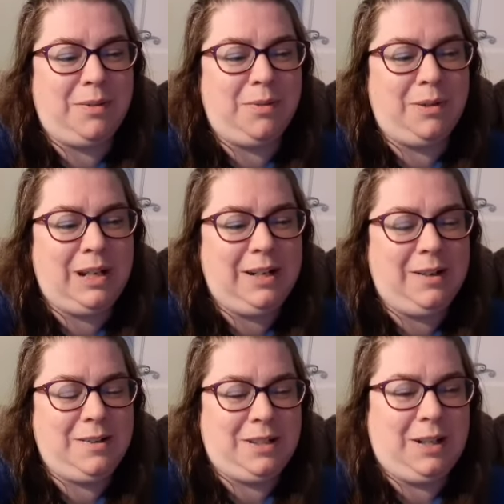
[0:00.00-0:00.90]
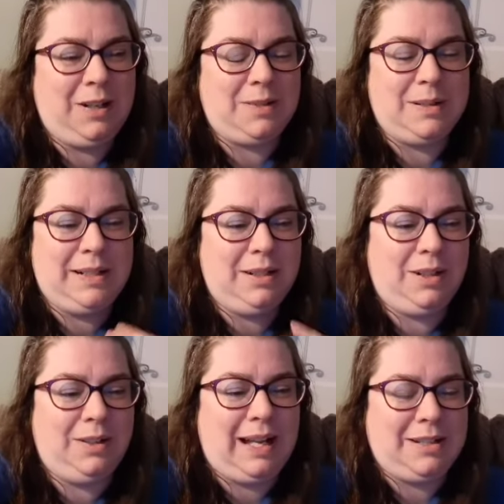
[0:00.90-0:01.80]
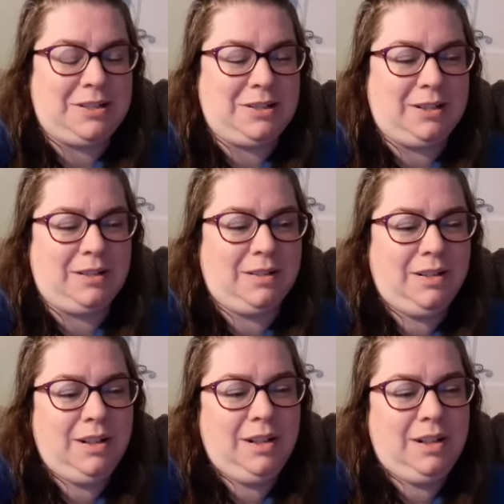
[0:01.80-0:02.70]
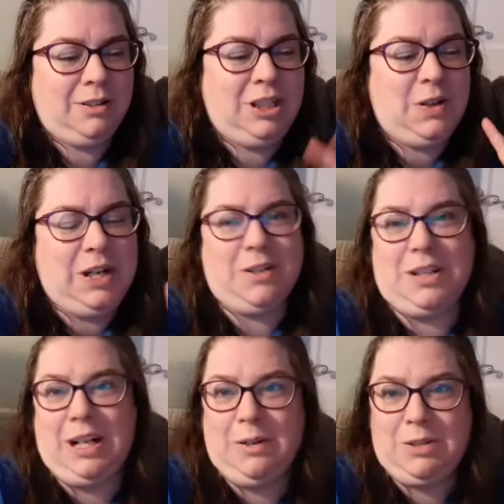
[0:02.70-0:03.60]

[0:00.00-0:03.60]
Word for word: three years ago because we didn't go last year two years ago.